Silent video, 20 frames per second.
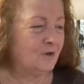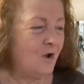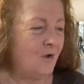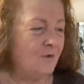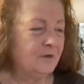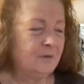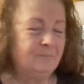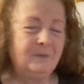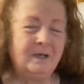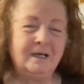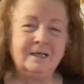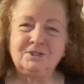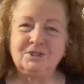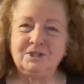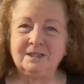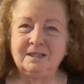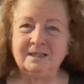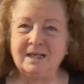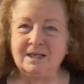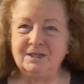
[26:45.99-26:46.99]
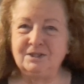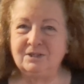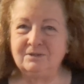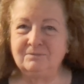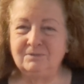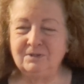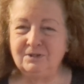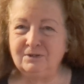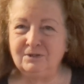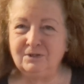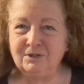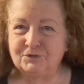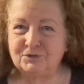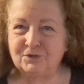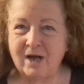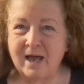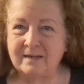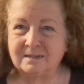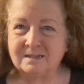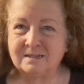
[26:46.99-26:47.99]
on a budget and you try to